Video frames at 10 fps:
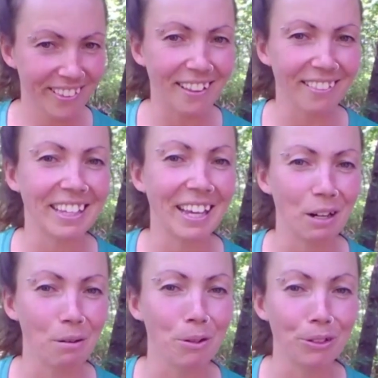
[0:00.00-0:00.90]
that the
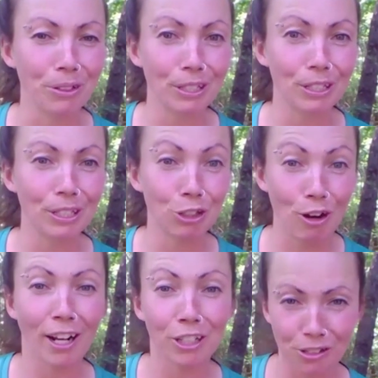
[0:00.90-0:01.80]
animal
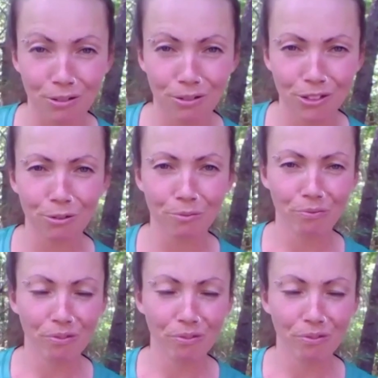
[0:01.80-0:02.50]
track shows you.